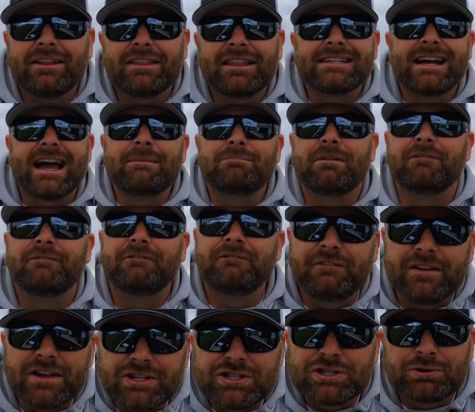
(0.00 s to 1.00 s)
on the type of
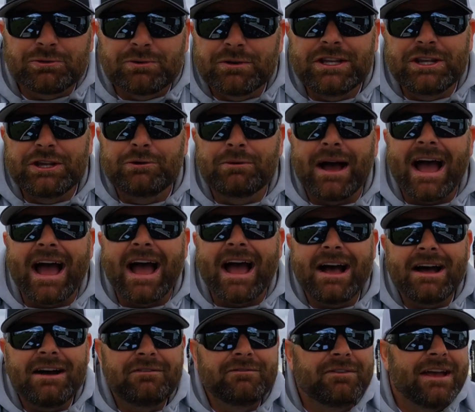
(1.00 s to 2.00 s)
fishery you
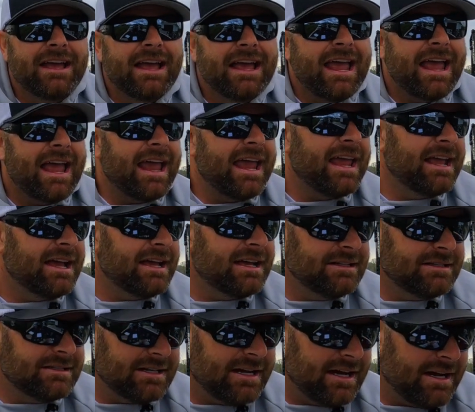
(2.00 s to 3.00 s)
have,
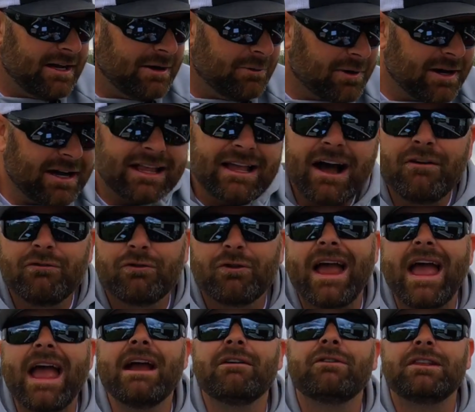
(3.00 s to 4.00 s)
and we're gonna cover
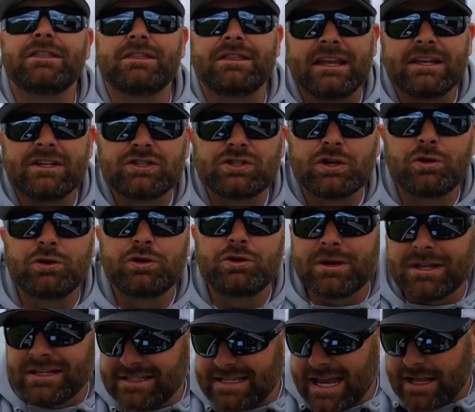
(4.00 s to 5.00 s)
everything so you
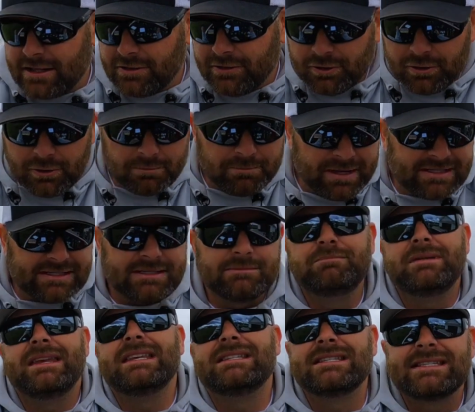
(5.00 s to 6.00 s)
can take little bits
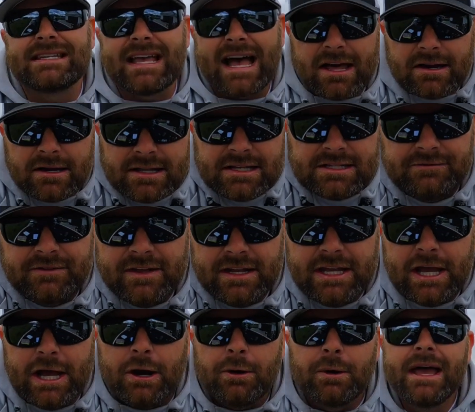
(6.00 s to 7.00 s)
and pieces out of this
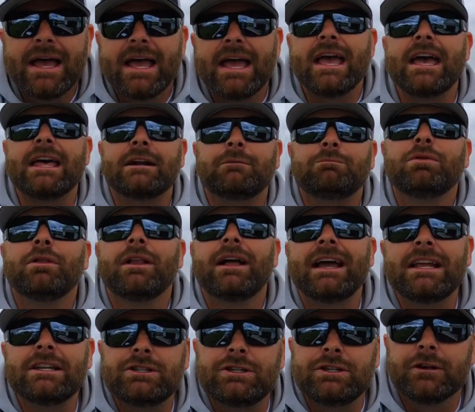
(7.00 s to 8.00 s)
video and
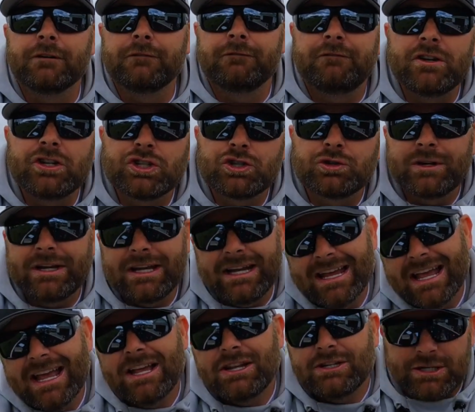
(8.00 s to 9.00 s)
apply it to your fishery,
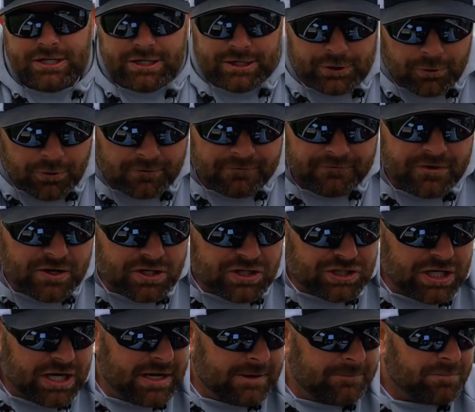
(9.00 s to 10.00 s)
to your
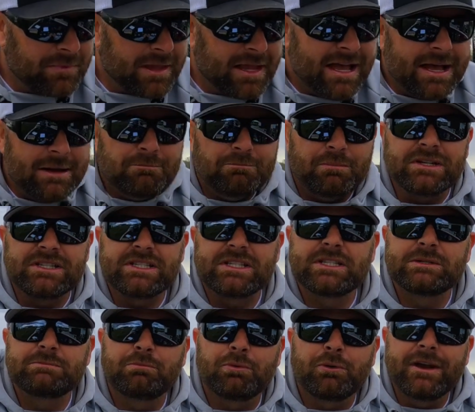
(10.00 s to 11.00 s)
fishing, but
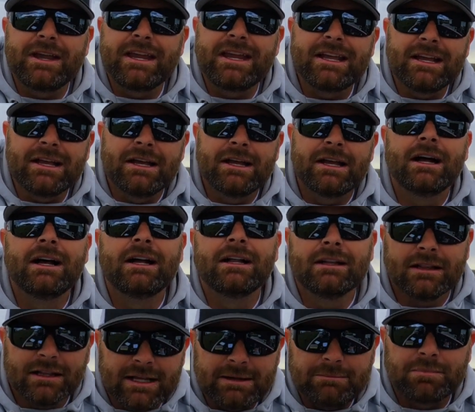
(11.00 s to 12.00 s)
spring
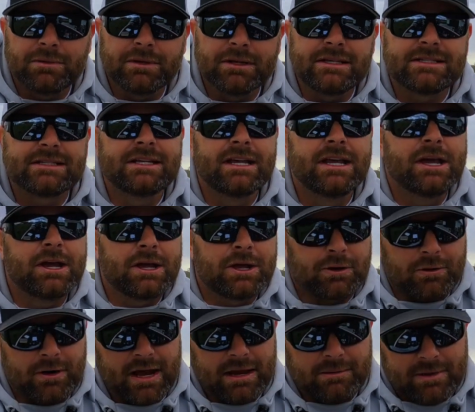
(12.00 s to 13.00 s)
lipless
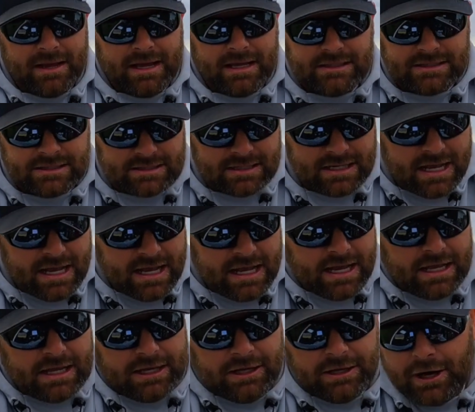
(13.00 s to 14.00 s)
crankbaits.
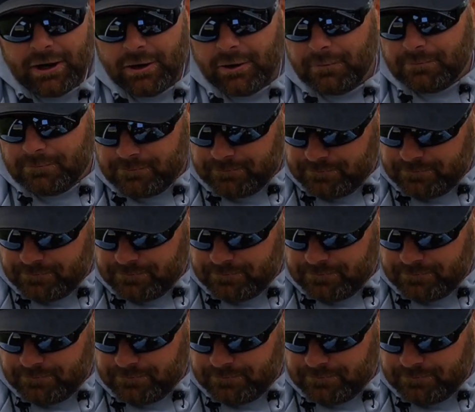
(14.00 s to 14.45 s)
You know,